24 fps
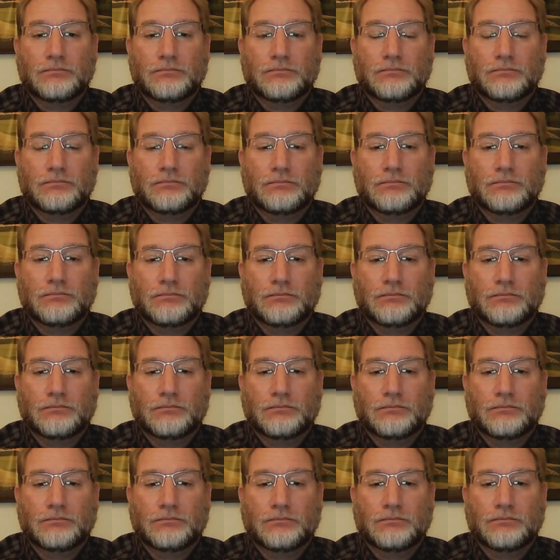
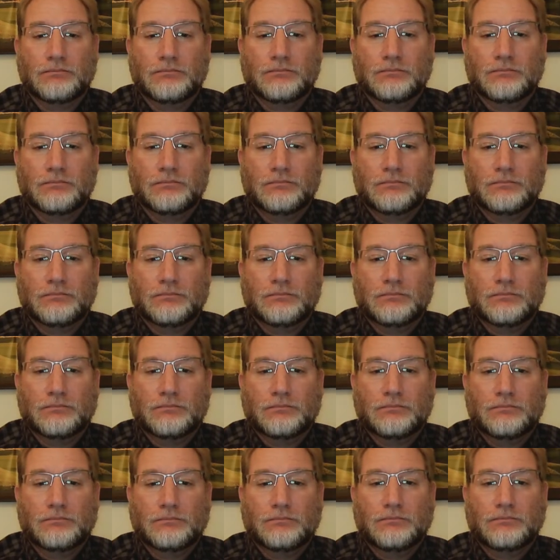
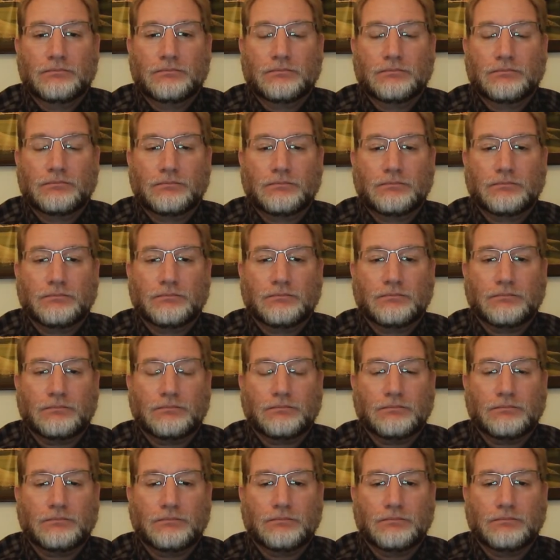
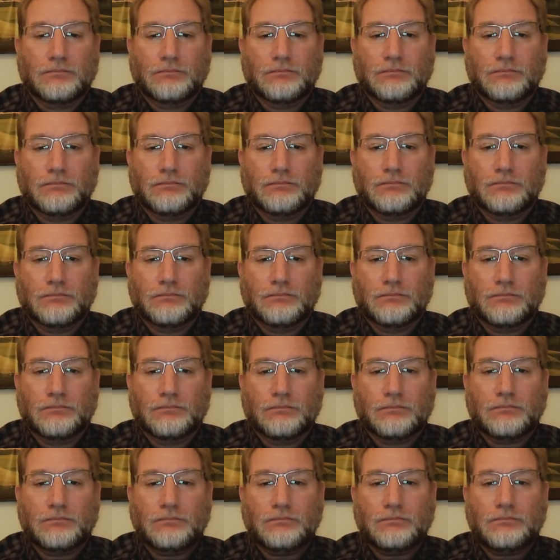
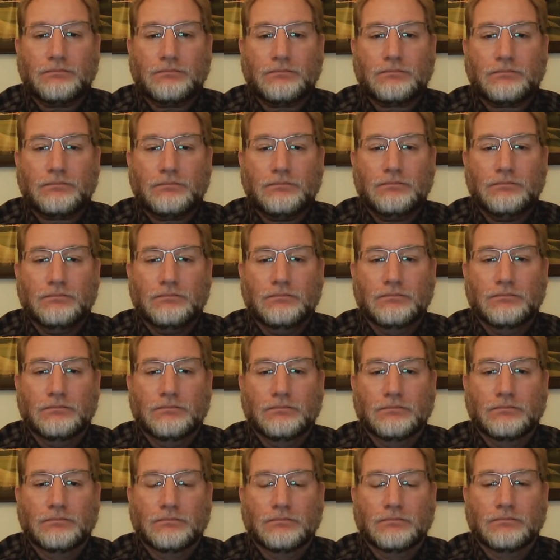
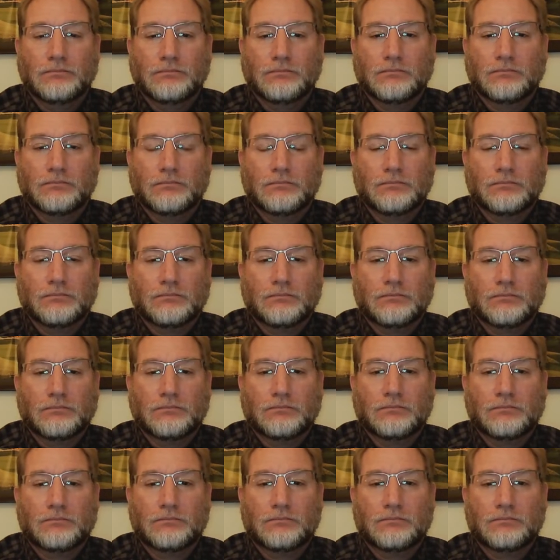
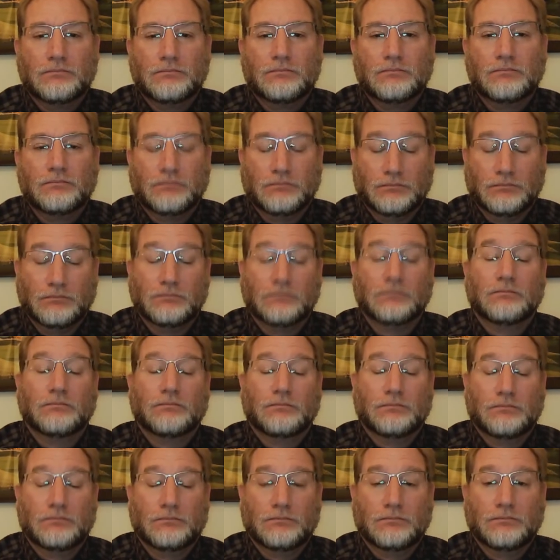
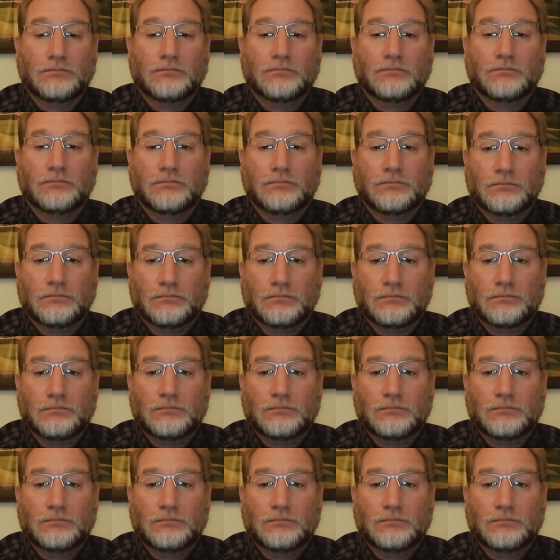This person isn't speaking.